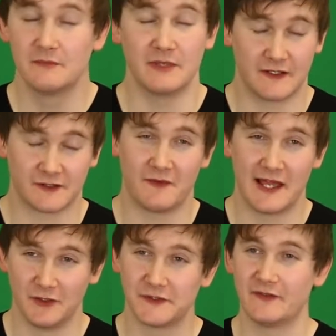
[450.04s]
Because when
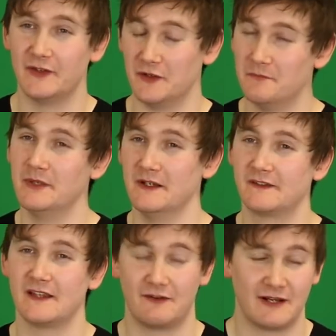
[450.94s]
they looked at the
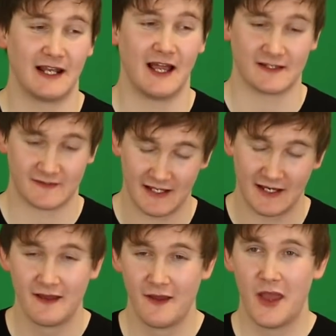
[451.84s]
numbers, they realised
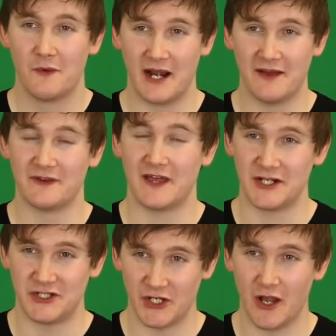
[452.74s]
that whenever they
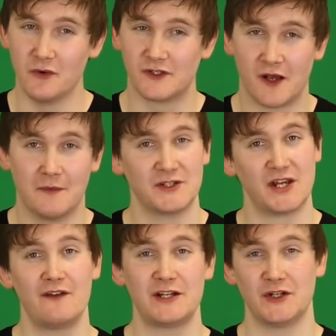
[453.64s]
showed Tom and
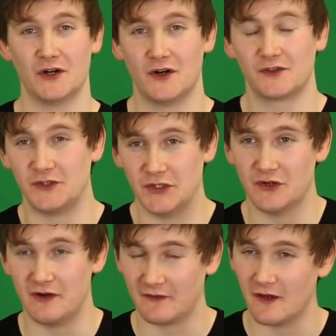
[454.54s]
Jerry shorts
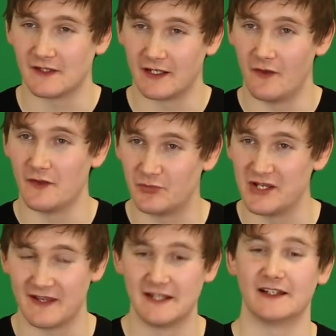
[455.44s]
during those those
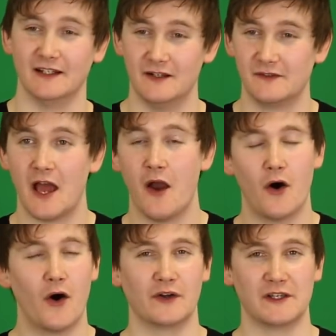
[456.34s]
brief interludes,
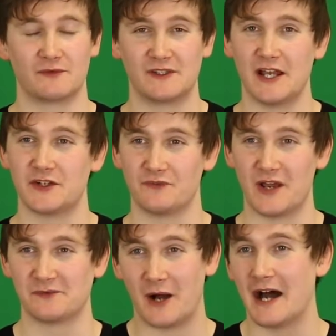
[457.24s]
audience retention
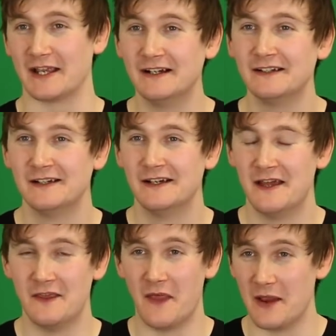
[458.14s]
rates were higher
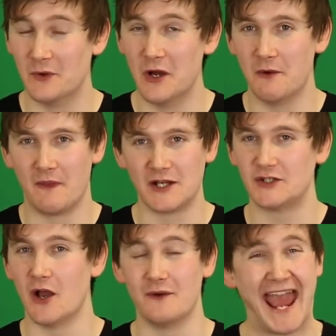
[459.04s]
than they were when they
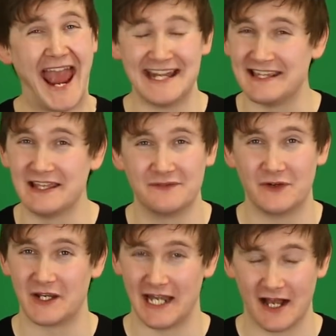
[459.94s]
showed anything
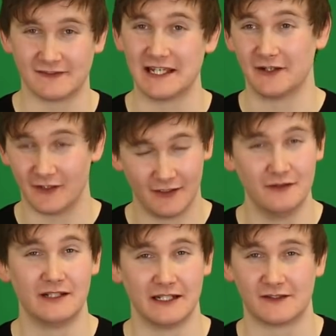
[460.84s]
fucking else,
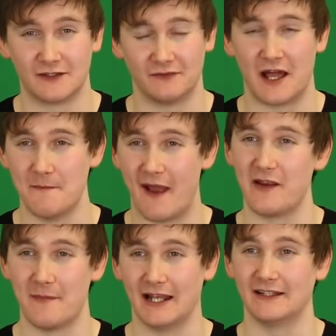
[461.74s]
including stuff like
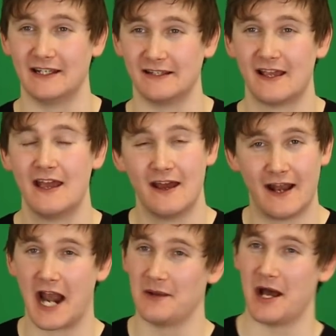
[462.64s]
Merry Melodies and
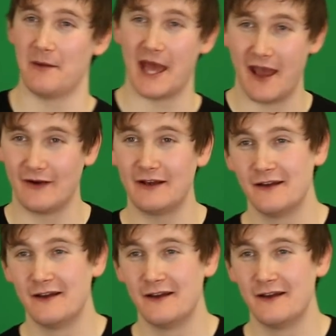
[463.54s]
Hanna-Barbera.